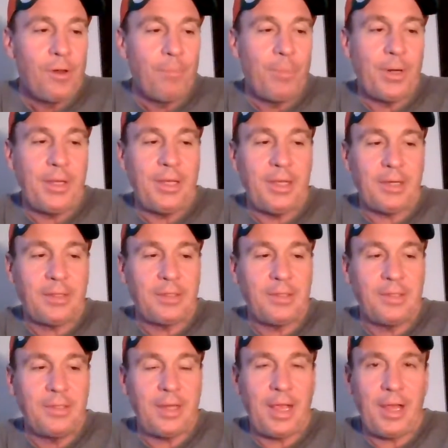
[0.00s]
But he
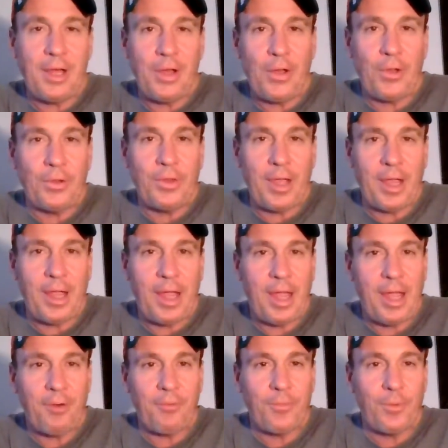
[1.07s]
excelled a
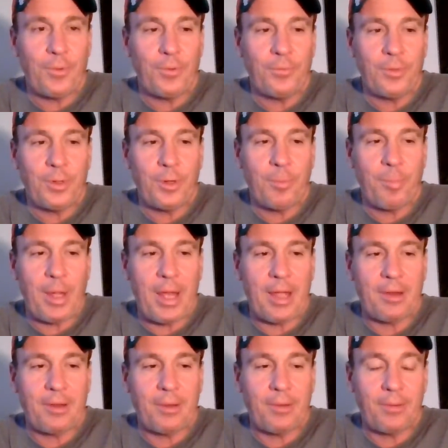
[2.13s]
handful of years
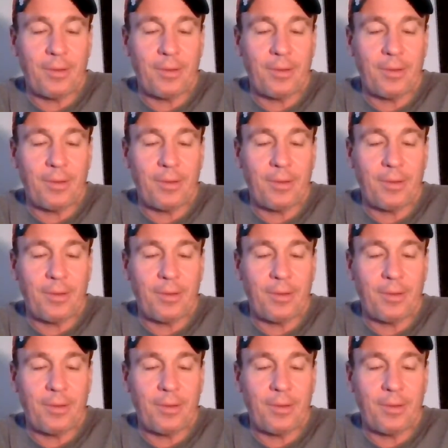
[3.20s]
back,